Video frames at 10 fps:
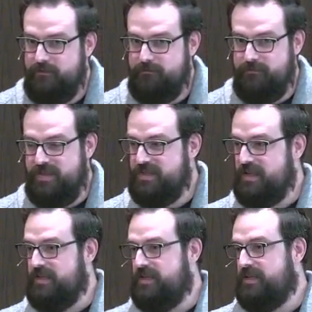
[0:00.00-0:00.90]
this
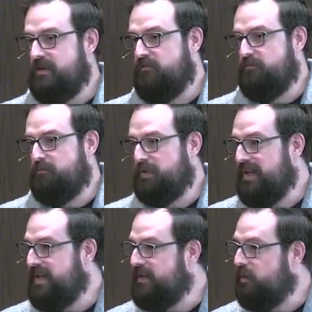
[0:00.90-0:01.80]
idea of
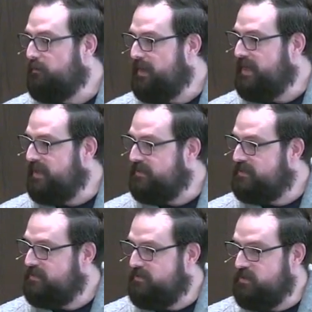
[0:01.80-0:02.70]
blind obedience
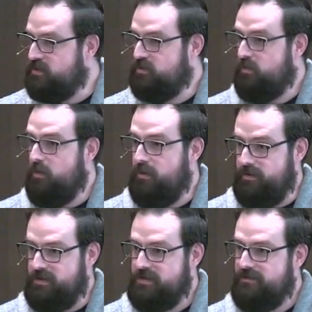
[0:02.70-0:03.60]

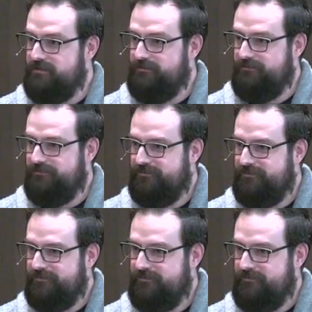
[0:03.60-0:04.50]
destroys
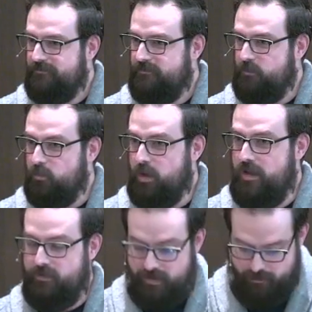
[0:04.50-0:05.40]

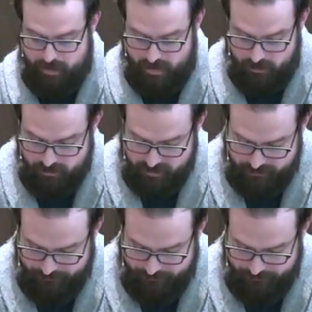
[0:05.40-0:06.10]
rather than empowers.